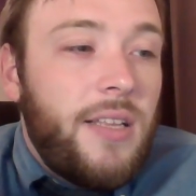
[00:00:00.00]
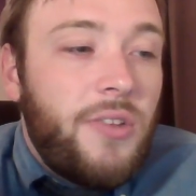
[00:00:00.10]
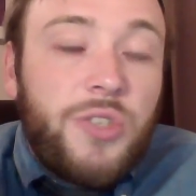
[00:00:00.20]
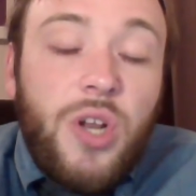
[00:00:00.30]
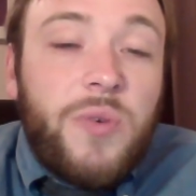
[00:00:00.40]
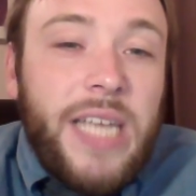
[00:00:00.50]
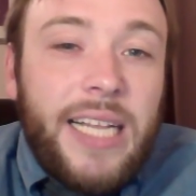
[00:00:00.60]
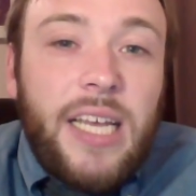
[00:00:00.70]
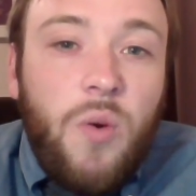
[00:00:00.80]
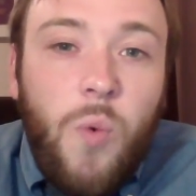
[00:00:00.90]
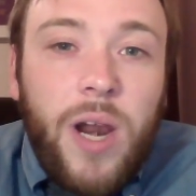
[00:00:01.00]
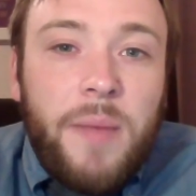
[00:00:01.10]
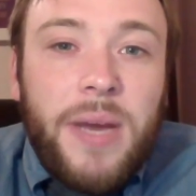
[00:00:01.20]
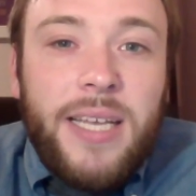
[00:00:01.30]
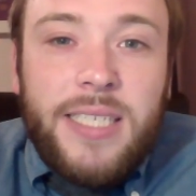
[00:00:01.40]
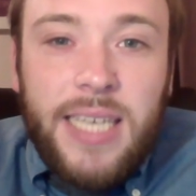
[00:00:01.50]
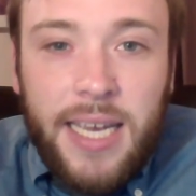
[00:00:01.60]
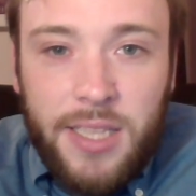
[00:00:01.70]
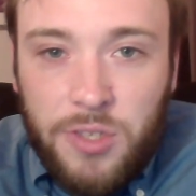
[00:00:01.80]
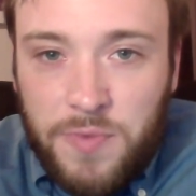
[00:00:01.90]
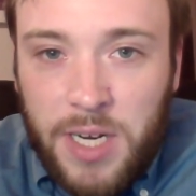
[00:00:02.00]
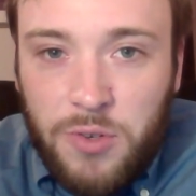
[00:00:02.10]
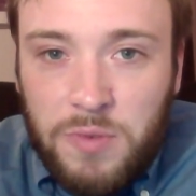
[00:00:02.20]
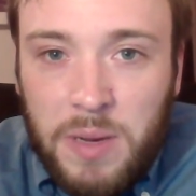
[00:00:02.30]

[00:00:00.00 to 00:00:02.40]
There's no telling what I might say in those videos.